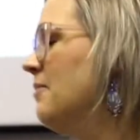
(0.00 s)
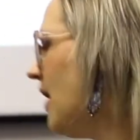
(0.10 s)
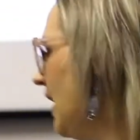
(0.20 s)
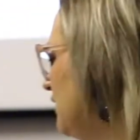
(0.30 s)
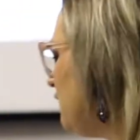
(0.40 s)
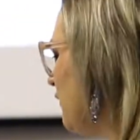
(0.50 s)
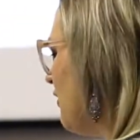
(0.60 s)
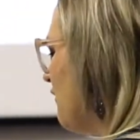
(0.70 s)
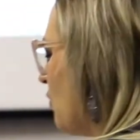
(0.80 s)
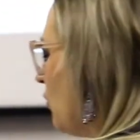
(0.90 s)
mindful
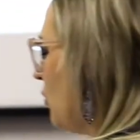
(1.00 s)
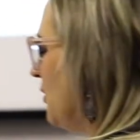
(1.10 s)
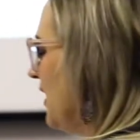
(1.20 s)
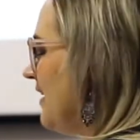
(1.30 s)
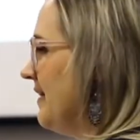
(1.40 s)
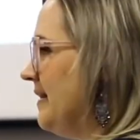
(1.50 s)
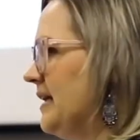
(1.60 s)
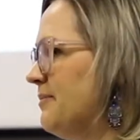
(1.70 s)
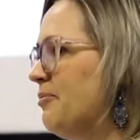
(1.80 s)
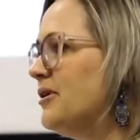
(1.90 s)
of all
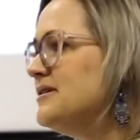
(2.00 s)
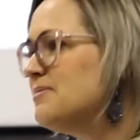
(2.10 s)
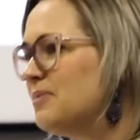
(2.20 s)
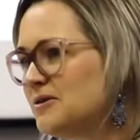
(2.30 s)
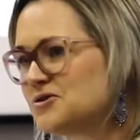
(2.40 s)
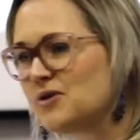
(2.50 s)
the principles